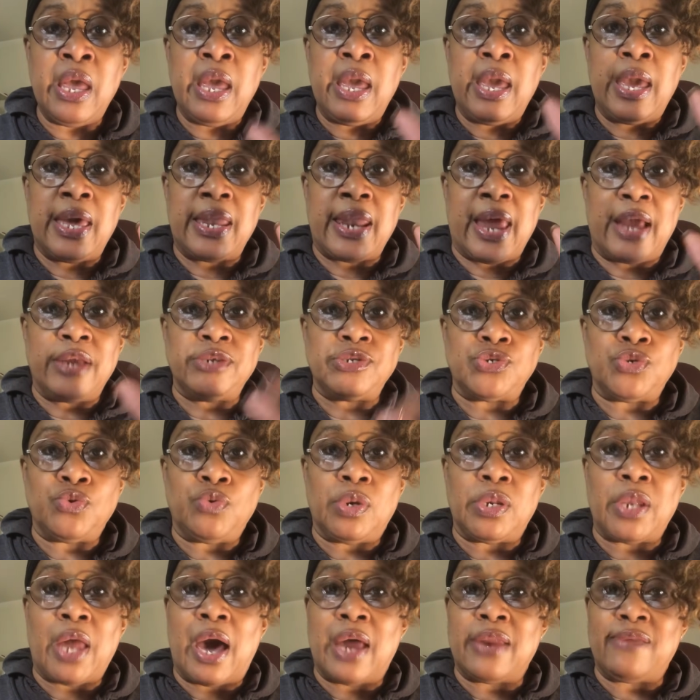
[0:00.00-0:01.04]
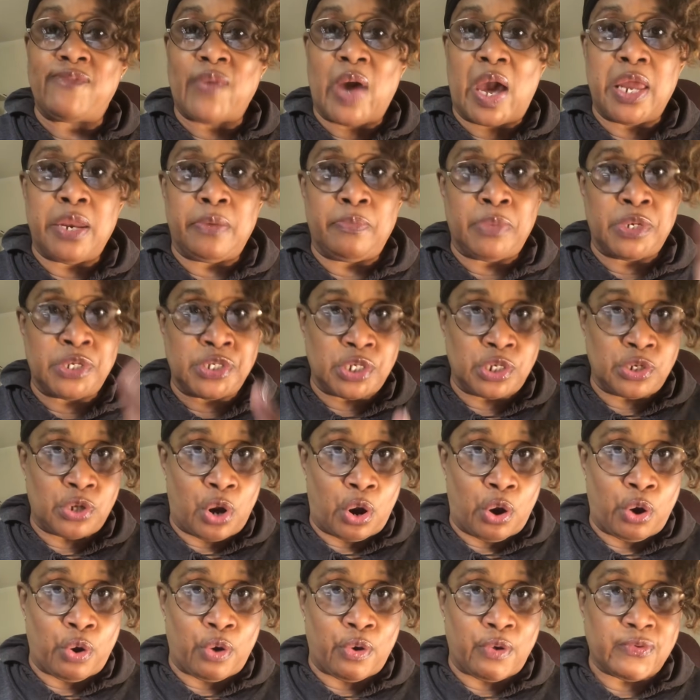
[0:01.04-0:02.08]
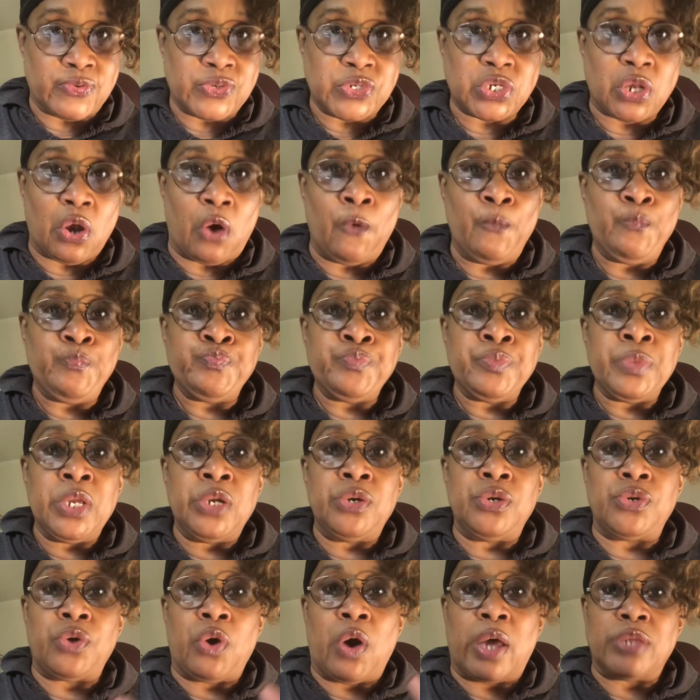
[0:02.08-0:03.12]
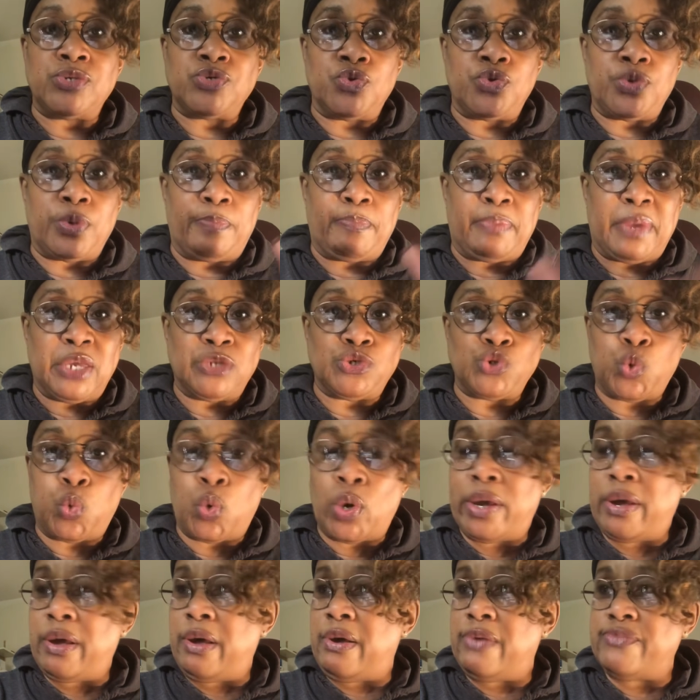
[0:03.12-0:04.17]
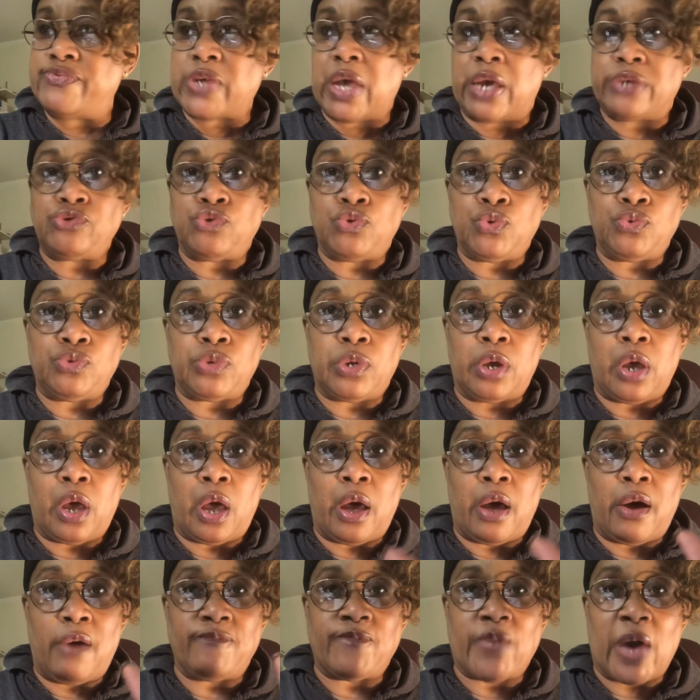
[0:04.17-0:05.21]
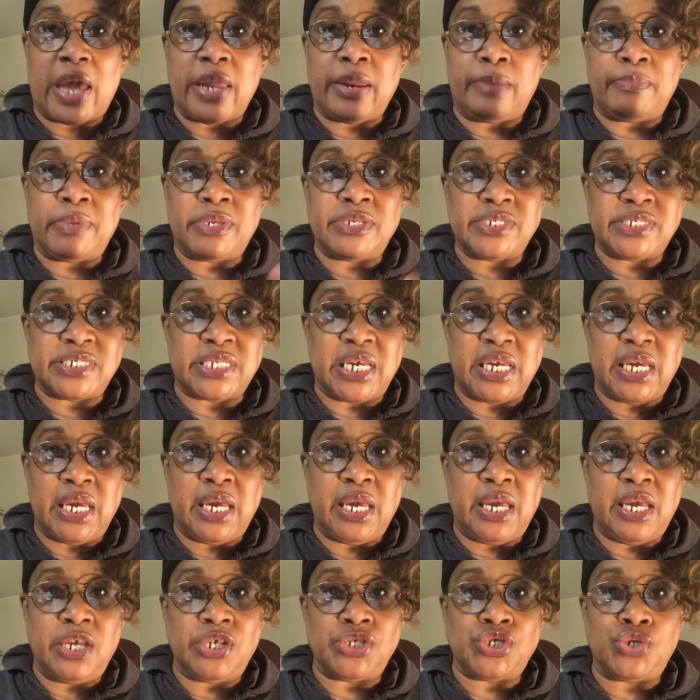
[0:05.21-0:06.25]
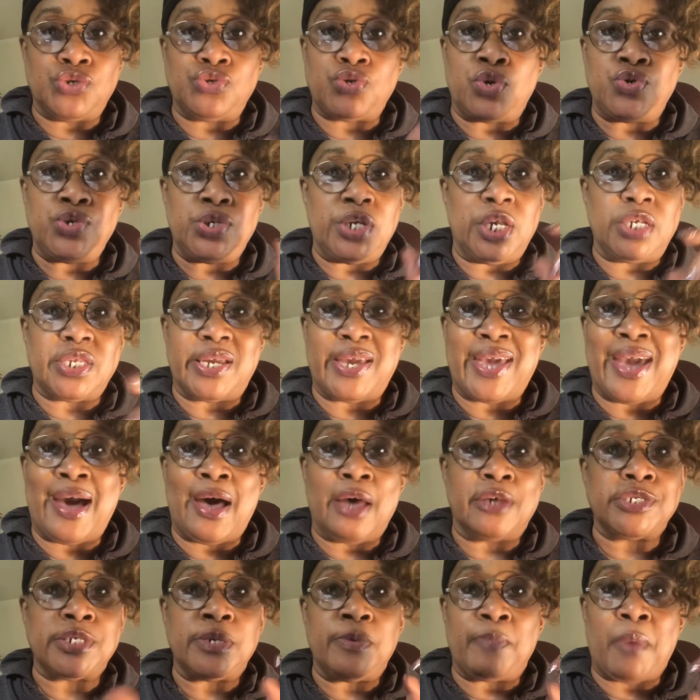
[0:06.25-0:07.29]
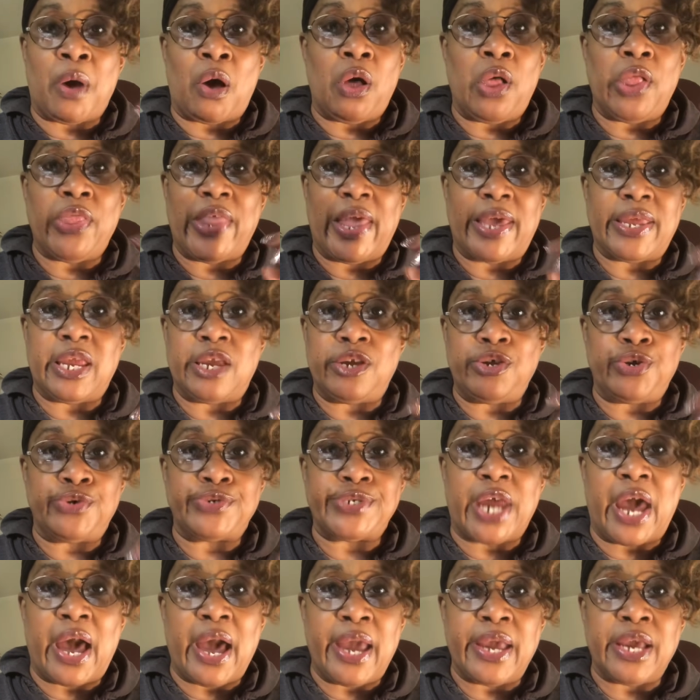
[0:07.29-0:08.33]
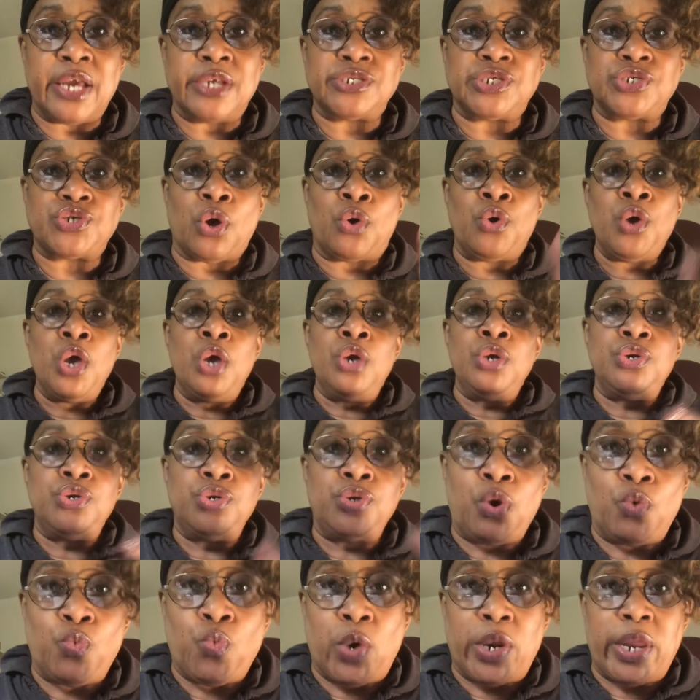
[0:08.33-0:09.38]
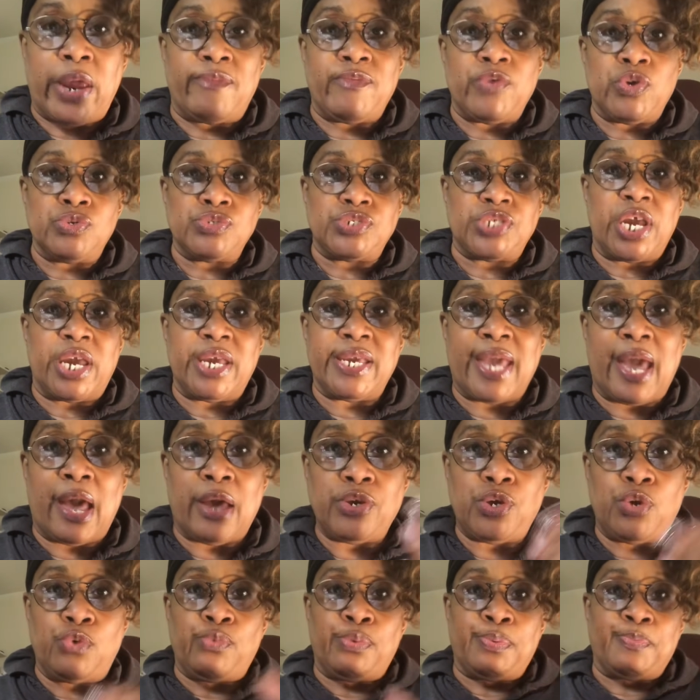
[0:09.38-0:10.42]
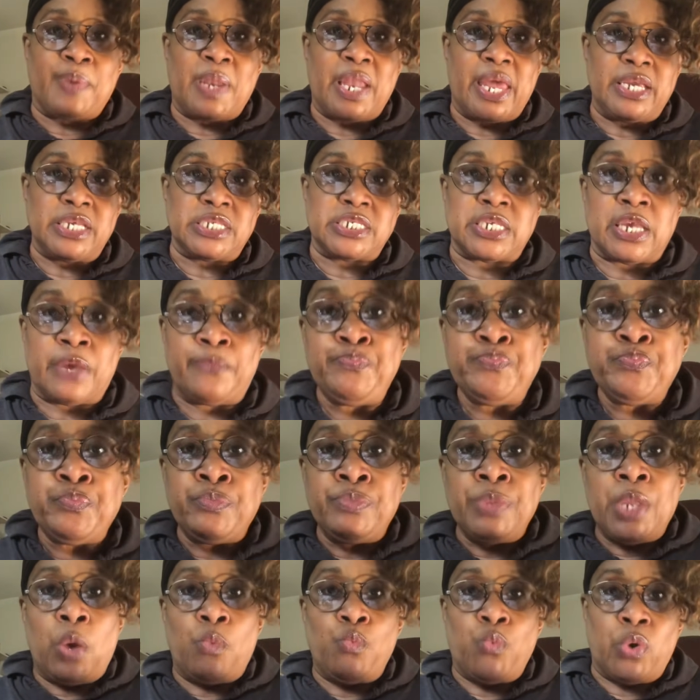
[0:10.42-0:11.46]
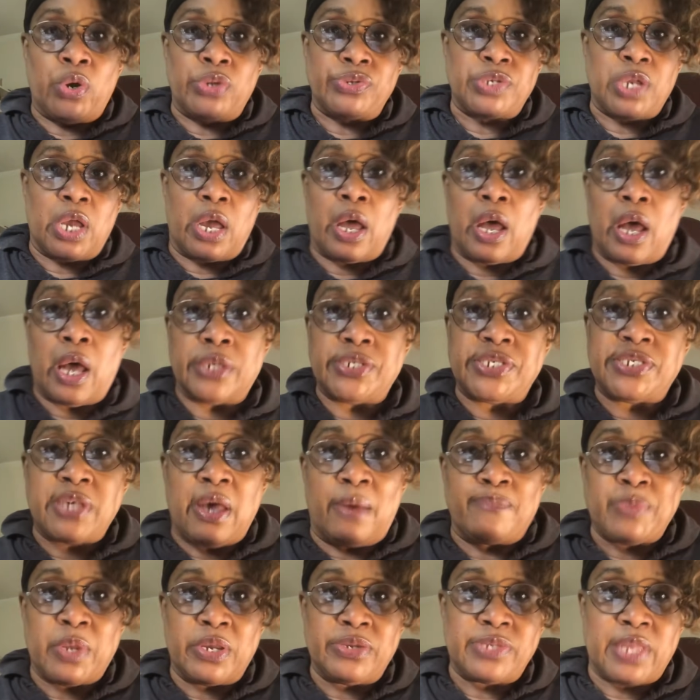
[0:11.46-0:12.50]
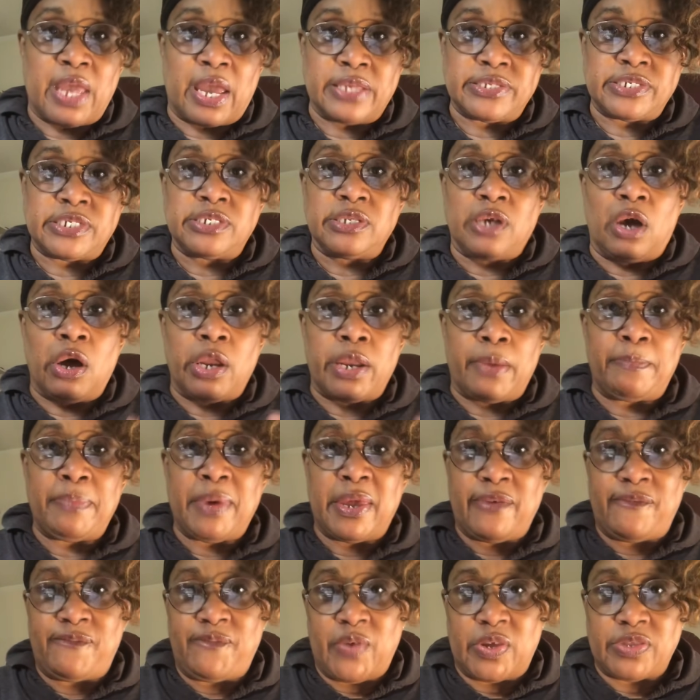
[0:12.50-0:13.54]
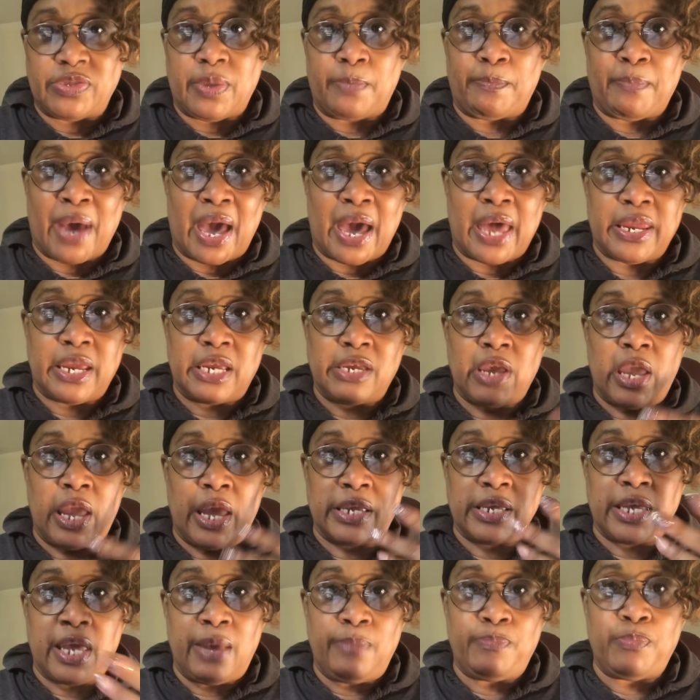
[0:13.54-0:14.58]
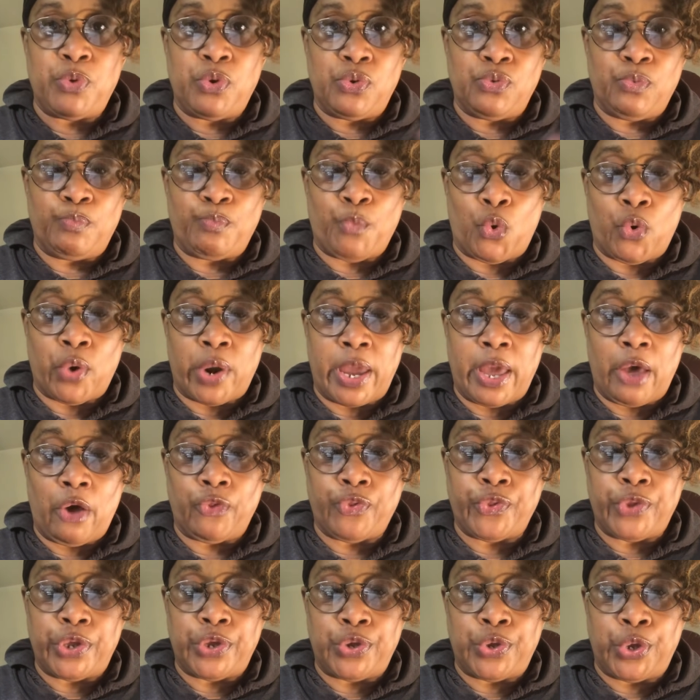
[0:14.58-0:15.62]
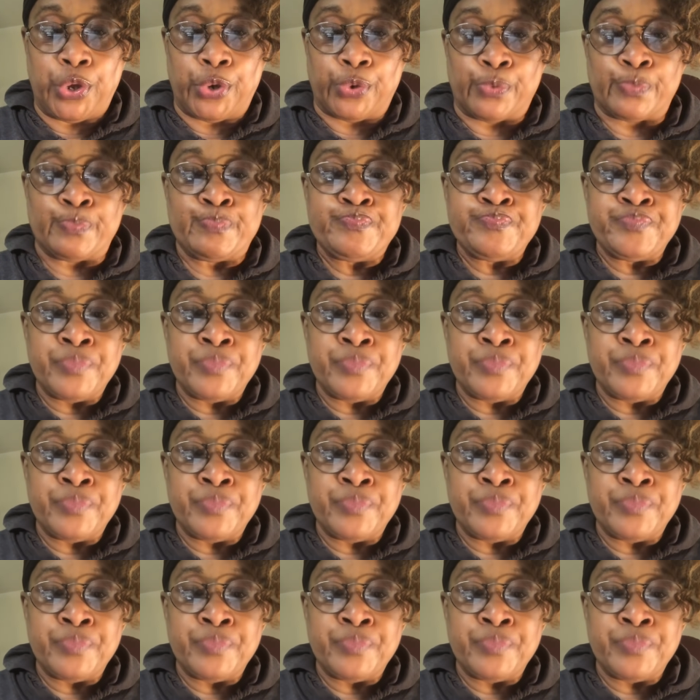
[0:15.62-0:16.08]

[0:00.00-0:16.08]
And I do a lot of vitamins and herbs. So, I do the B12s, I do the vitamin Ds. You need the calcium, all that in your diet. So, whatever you take out, you replace it with something that's going to benefit the body and keep you more healthy you.